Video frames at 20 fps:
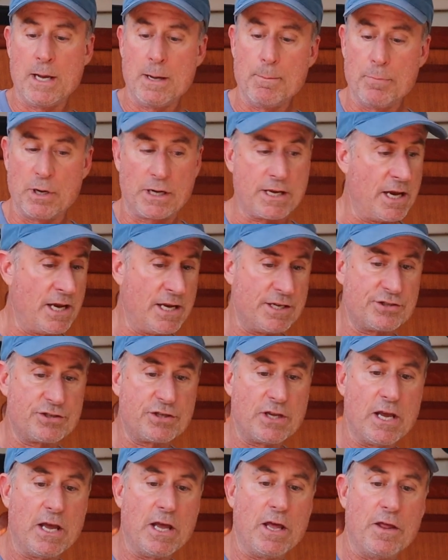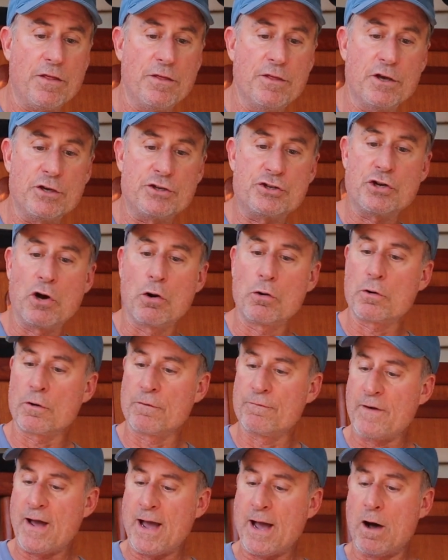Because the
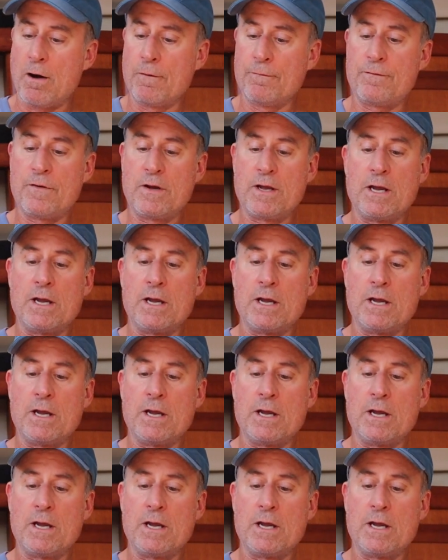joker valve,